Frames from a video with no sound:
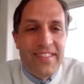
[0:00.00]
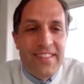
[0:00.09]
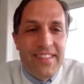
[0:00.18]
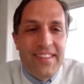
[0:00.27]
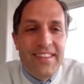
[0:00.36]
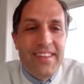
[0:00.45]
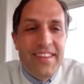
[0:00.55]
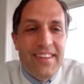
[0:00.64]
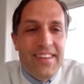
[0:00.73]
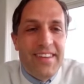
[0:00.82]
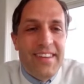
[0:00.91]

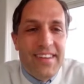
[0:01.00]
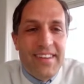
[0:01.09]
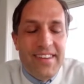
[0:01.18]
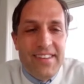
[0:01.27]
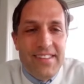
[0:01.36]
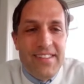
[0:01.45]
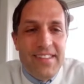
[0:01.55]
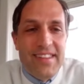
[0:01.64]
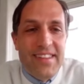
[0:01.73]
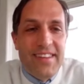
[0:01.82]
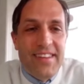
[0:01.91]

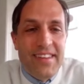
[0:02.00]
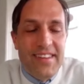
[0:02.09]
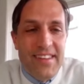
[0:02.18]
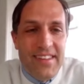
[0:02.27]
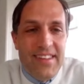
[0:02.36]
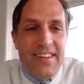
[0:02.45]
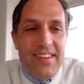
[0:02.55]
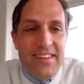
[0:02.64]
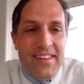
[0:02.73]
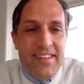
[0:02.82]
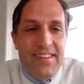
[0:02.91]

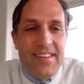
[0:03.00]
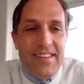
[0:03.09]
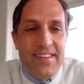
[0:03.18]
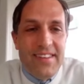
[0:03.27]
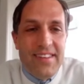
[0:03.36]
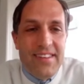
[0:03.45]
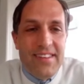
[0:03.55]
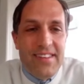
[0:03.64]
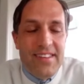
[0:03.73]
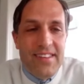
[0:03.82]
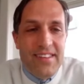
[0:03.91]

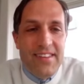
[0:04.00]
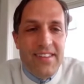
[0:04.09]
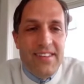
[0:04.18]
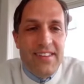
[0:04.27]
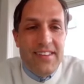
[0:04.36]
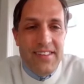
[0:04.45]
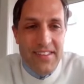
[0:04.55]
No words are spoken by the person on screen.